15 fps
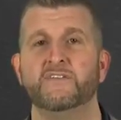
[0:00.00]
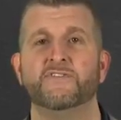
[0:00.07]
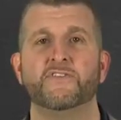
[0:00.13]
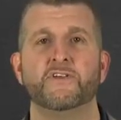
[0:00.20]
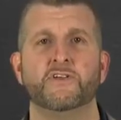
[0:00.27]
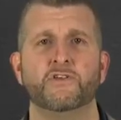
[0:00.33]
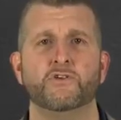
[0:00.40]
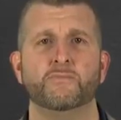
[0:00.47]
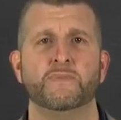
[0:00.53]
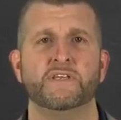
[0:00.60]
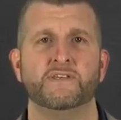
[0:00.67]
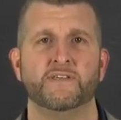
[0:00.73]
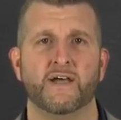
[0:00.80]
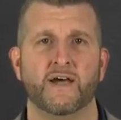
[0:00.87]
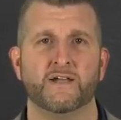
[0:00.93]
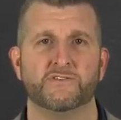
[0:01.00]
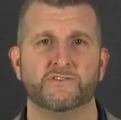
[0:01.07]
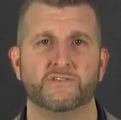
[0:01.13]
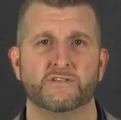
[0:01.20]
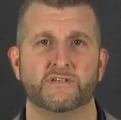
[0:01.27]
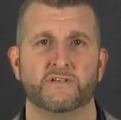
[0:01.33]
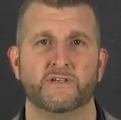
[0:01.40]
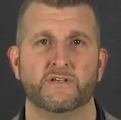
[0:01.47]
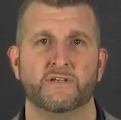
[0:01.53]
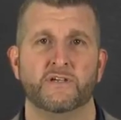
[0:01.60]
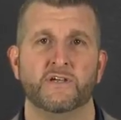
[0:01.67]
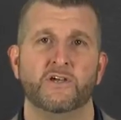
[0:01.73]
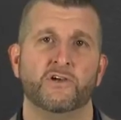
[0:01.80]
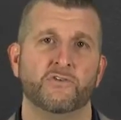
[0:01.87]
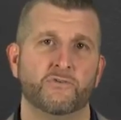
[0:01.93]
It's the human touch.
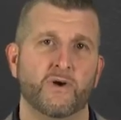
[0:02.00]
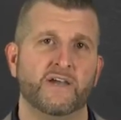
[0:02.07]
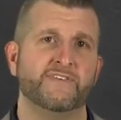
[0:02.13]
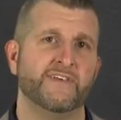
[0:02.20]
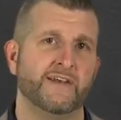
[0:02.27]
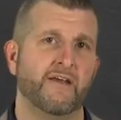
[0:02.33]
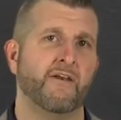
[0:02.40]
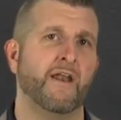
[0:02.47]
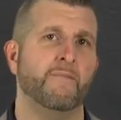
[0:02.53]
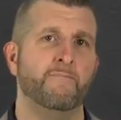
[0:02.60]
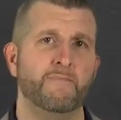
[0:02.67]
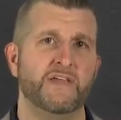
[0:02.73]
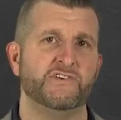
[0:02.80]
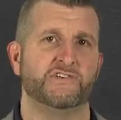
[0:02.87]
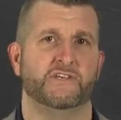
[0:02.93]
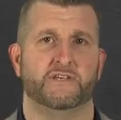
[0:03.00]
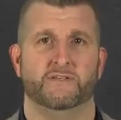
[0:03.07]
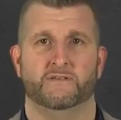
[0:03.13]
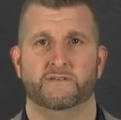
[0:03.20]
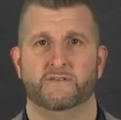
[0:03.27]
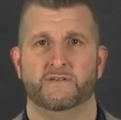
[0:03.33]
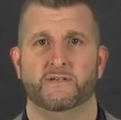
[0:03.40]
So I set out on a mission